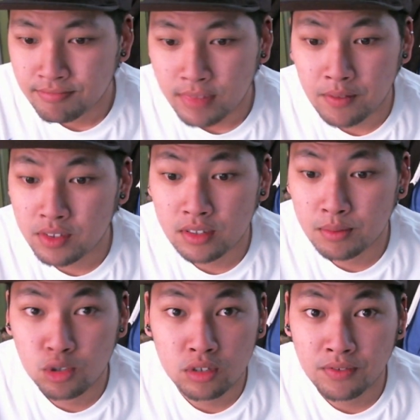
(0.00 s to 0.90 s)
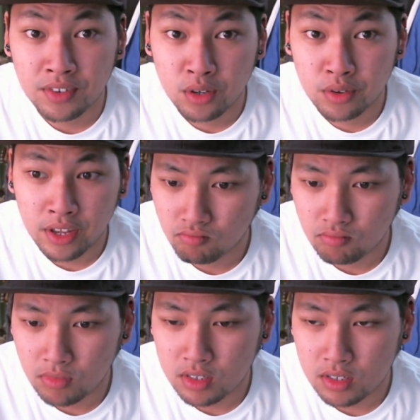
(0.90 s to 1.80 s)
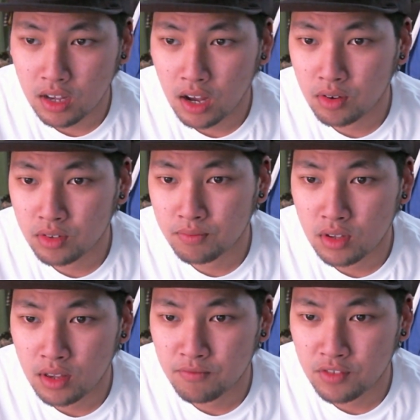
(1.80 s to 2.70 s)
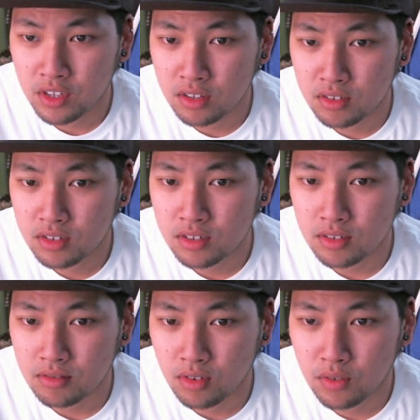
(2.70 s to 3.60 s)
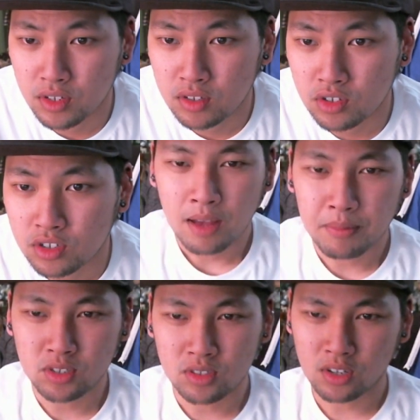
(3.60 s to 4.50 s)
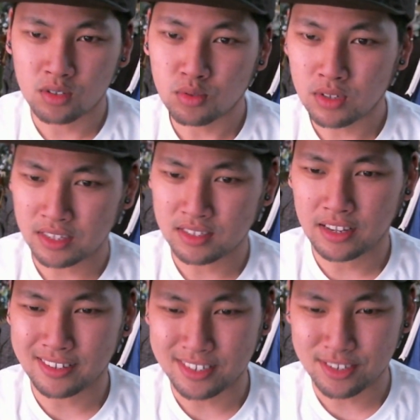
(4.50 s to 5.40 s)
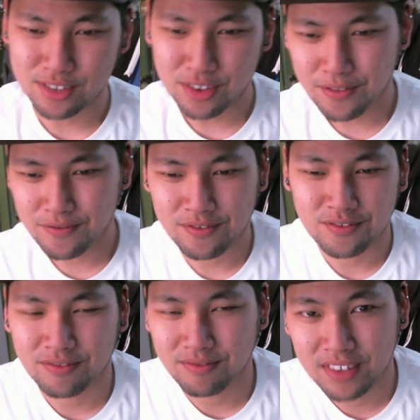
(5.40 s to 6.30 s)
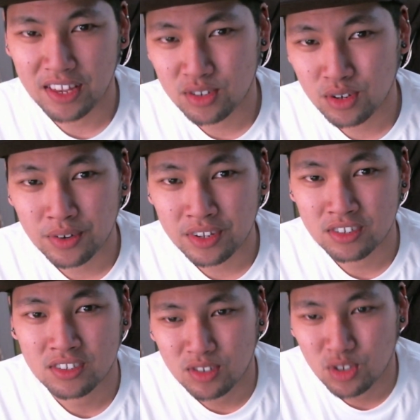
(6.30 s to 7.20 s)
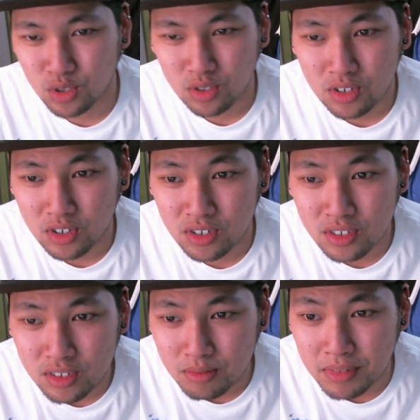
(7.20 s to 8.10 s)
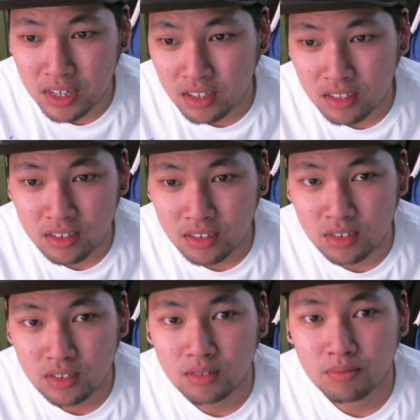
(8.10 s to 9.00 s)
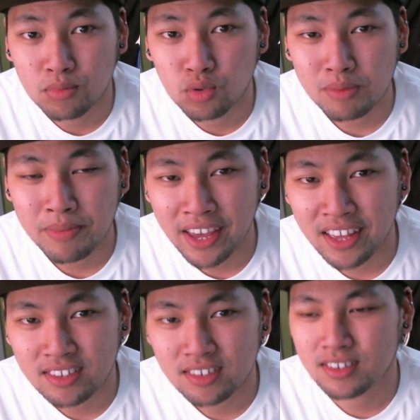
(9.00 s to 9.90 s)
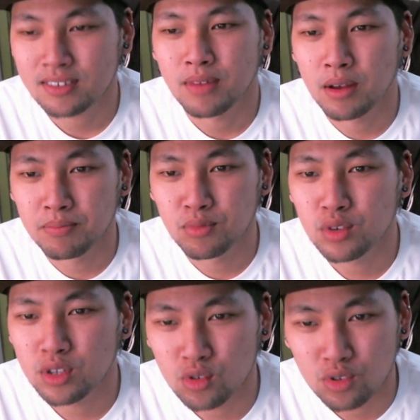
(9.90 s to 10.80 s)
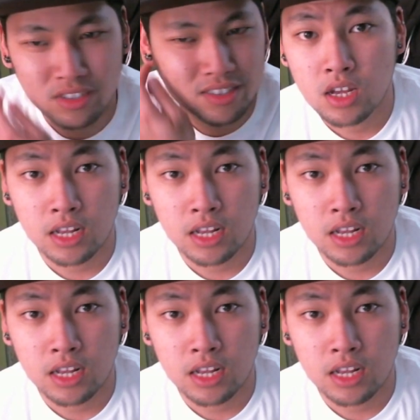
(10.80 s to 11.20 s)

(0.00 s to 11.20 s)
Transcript: Haven't seen the music video yet. Let's see how the MV is. Hopefully it's good. Bet you they're gonna do like sexy stuff. As always, short skirts, mini booty pants, my booty shorts.